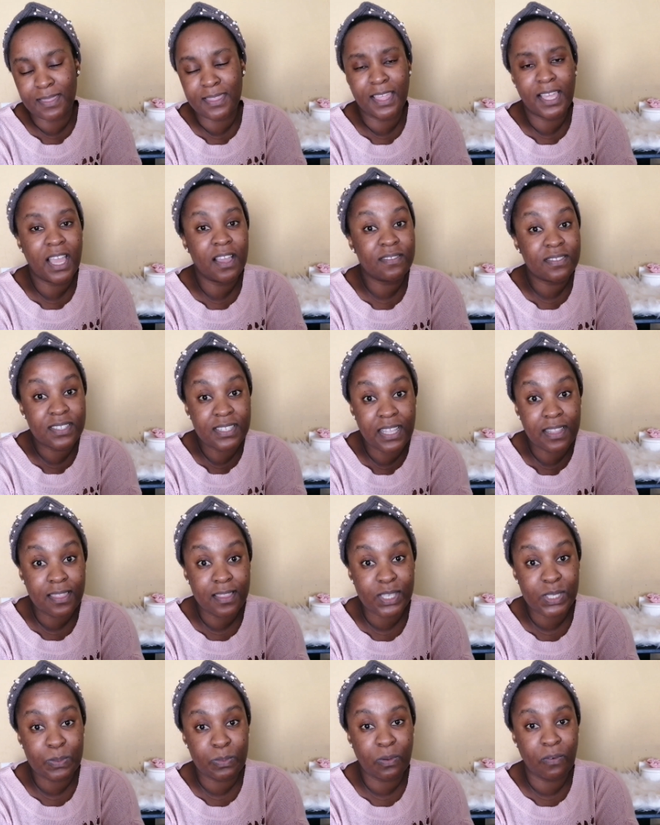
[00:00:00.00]
I think I've
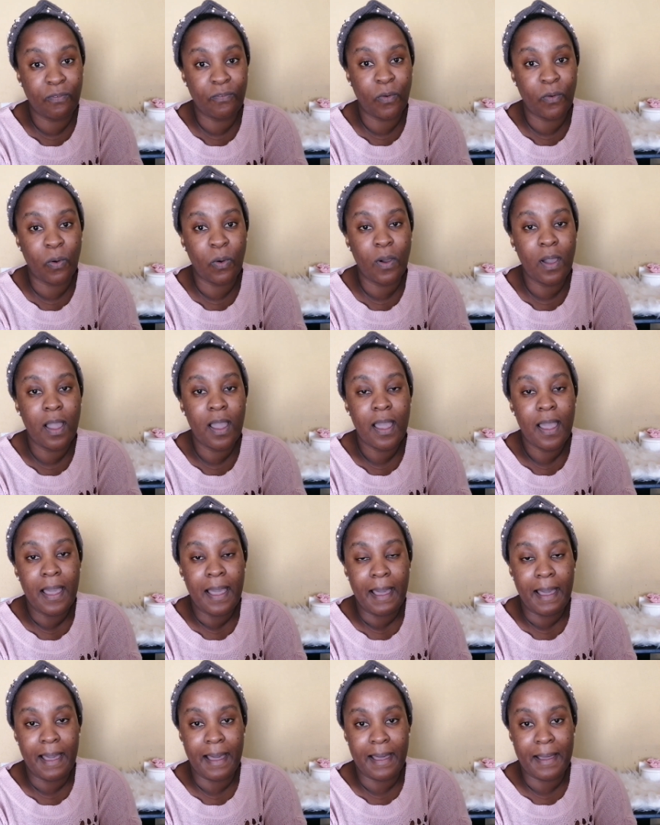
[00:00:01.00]
said this before,
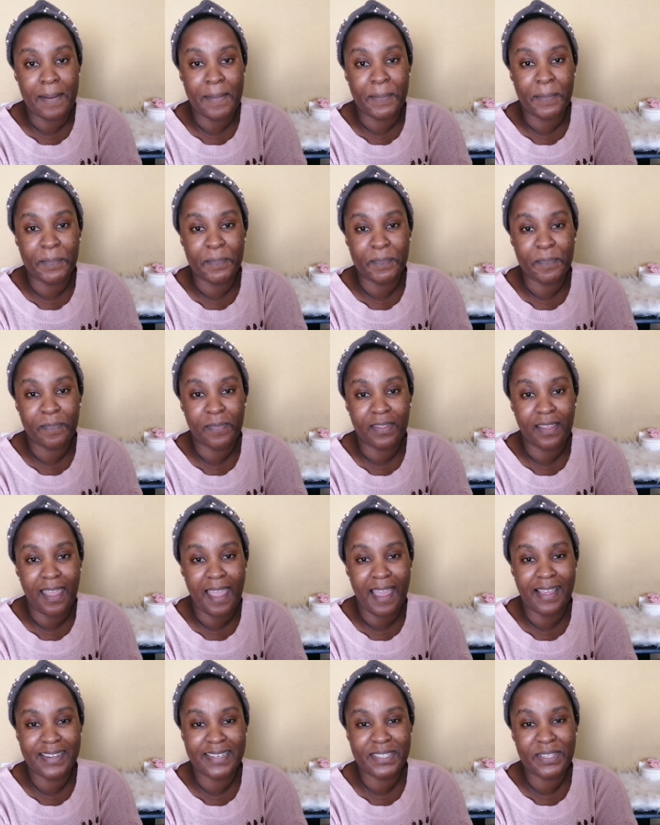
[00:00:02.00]
and
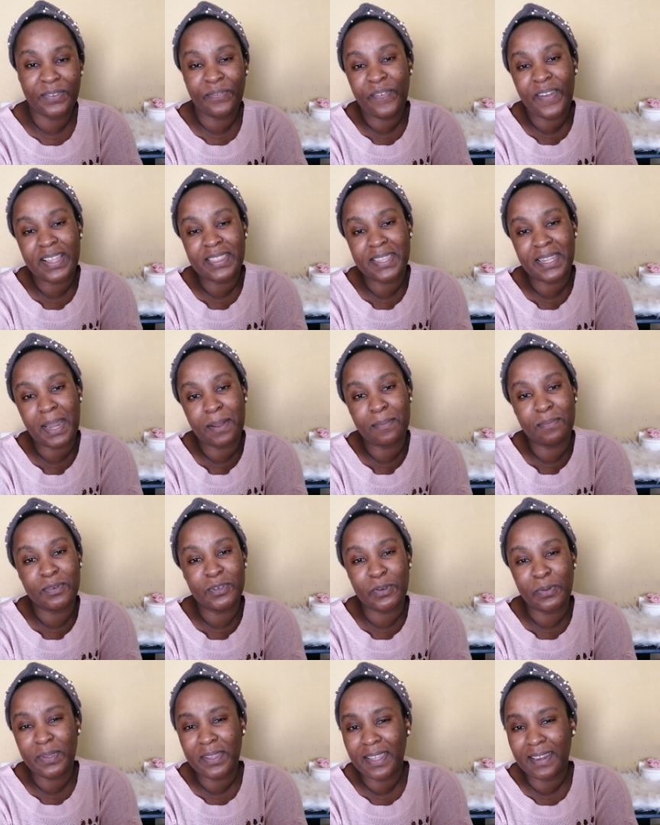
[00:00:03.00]
the fact that
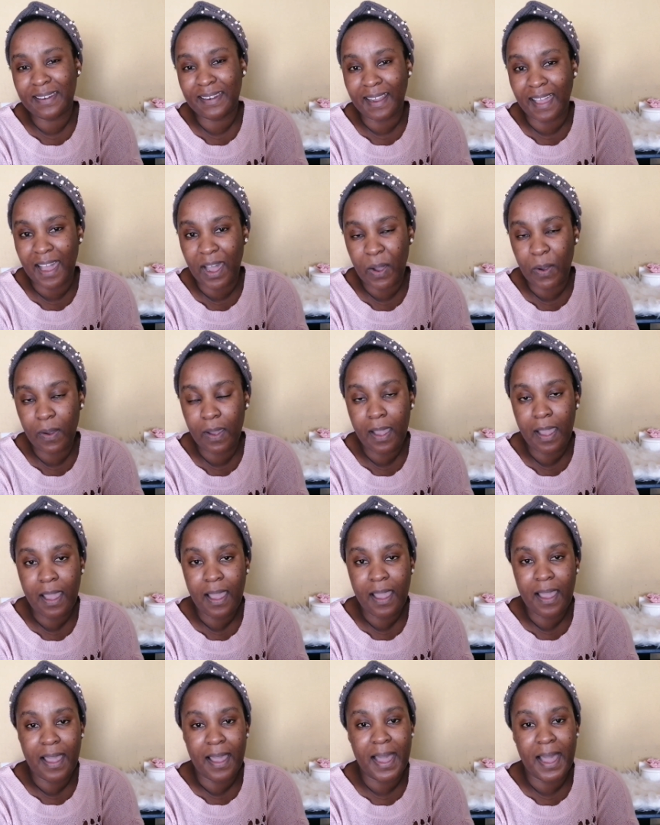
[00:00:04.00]
I'm doing it now,
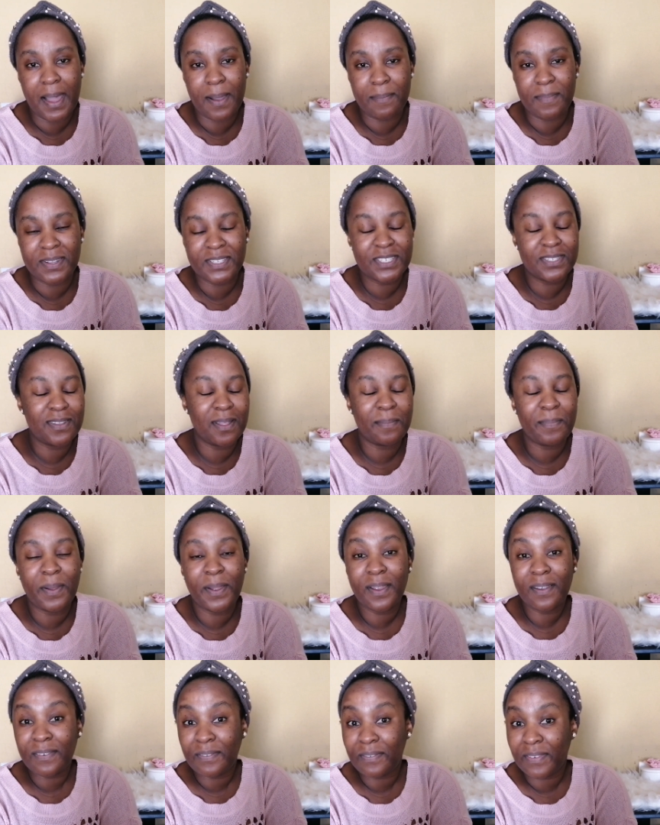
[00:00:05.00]
it's
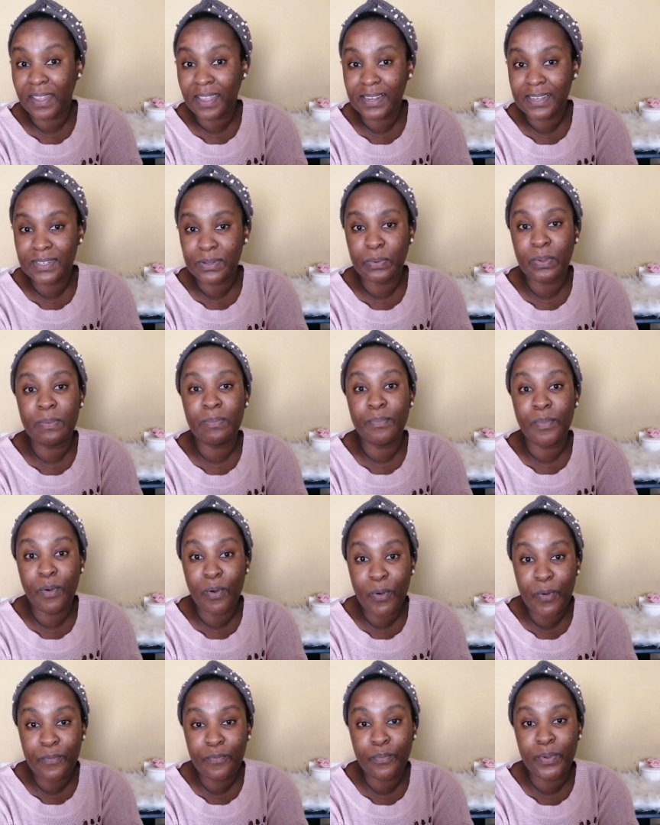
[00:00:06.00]
not perfect, we
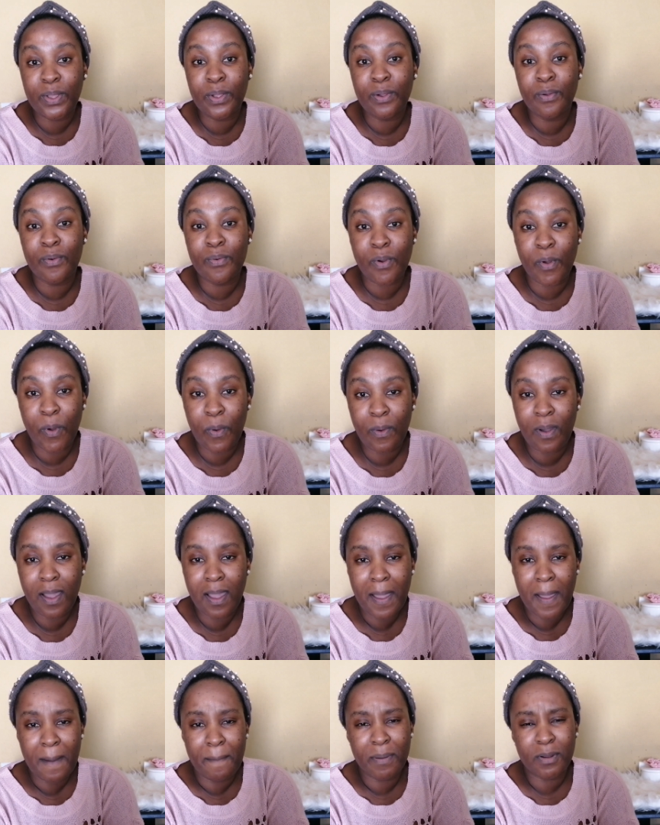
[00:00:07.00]
move, we
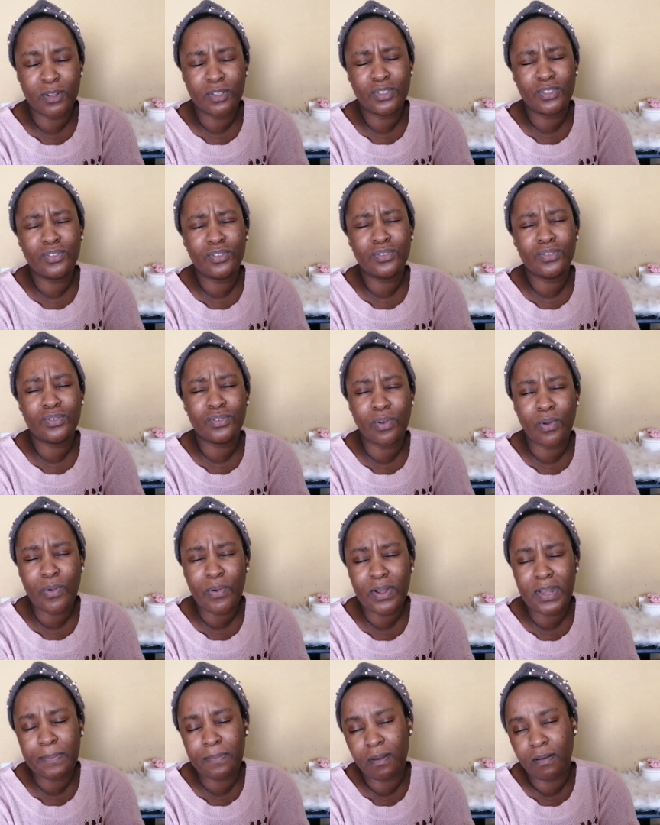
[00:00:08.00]
grow, but it's
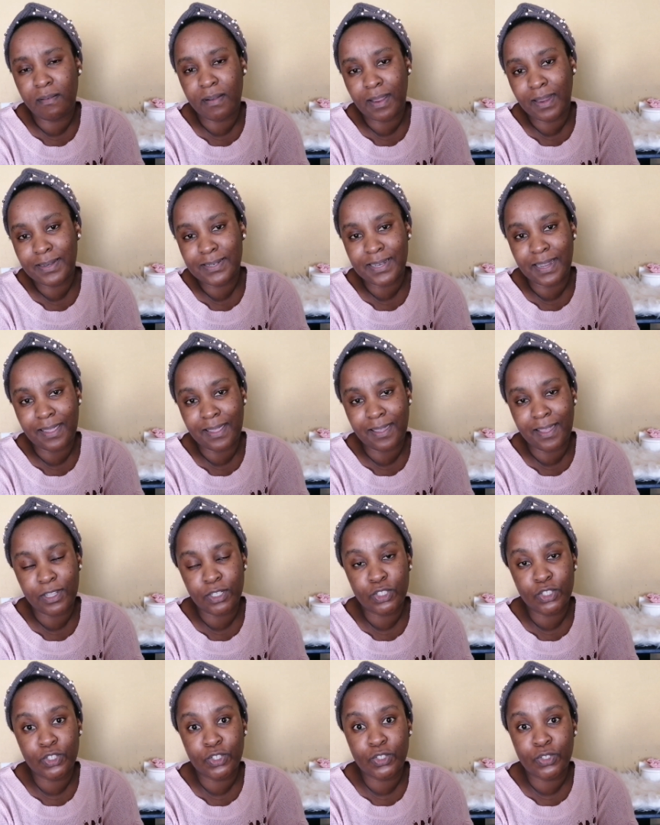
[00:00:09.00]
so liberating,
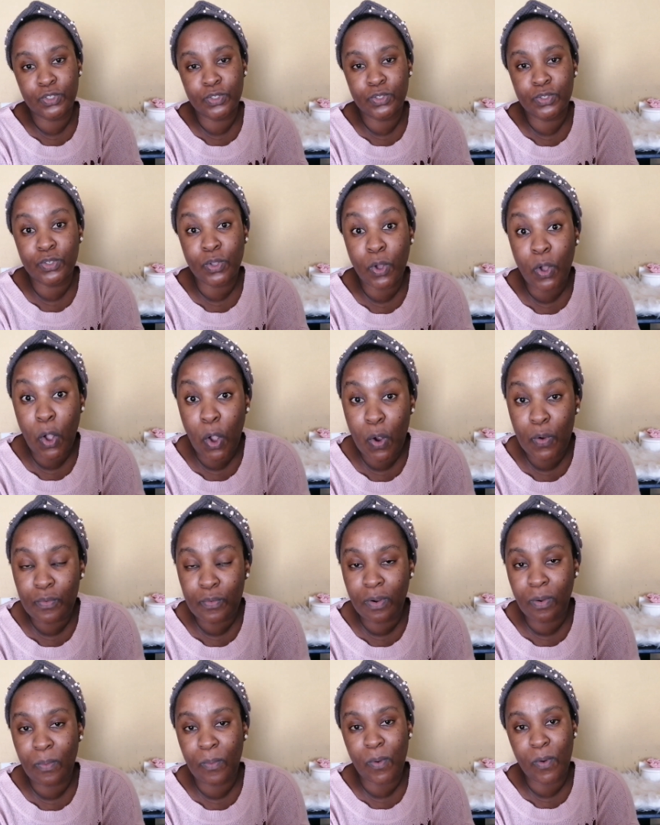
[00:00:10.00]
it's
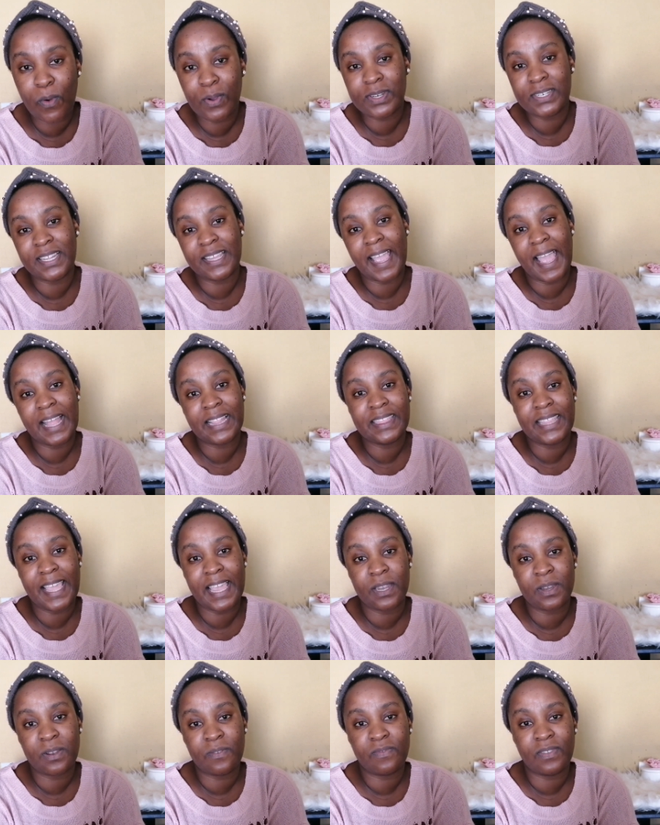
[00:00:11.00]
so rewarding at
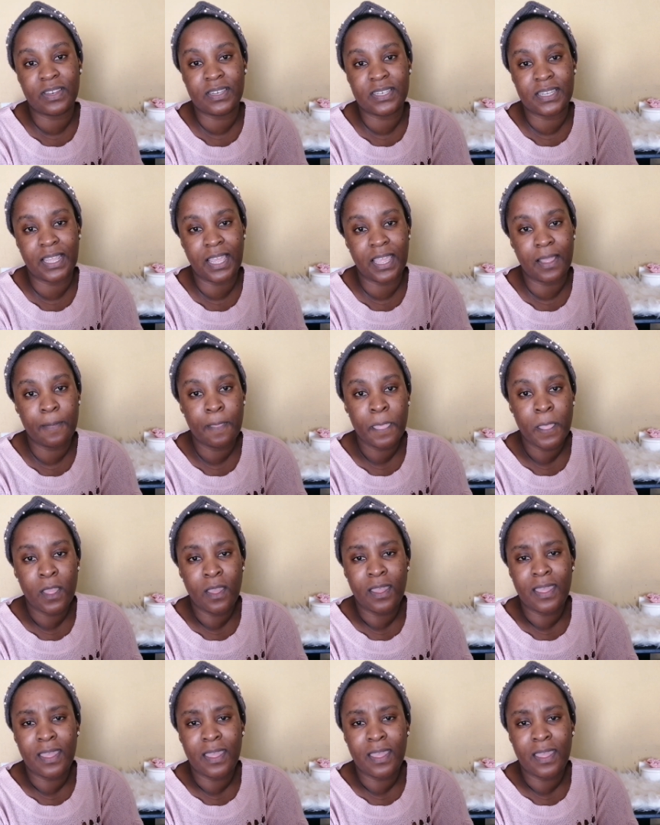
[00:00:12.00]
the end of the day.